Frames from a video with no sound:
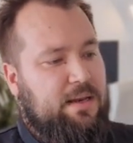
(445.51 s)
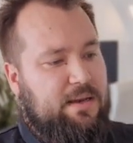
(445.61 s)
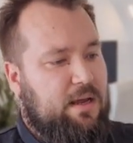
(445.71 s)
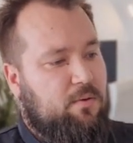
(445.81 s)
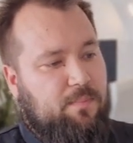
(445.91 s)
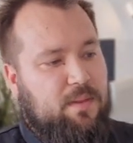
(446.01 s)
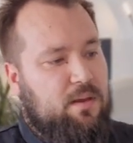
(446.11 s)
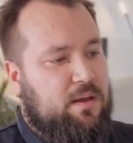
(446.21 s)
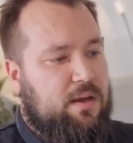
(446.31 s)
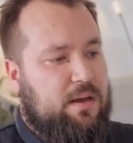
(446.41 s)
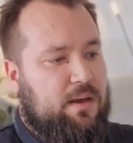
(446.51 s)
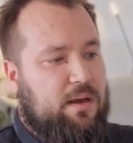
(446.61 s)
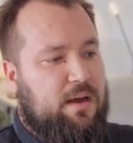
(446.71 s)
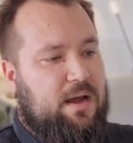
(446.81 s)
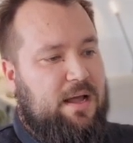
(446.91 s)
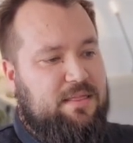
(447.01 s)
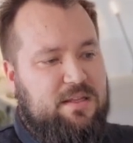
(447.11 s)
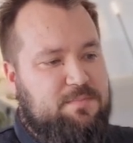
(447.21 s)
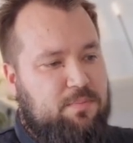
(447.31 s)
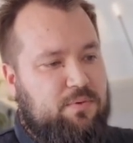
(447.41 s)
Now, at
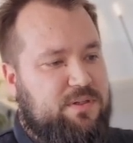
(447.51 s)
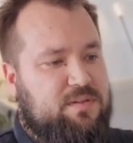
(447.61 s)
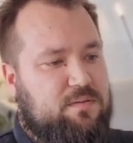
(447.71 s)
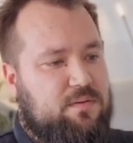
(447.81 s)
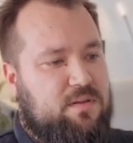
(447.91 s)
this point,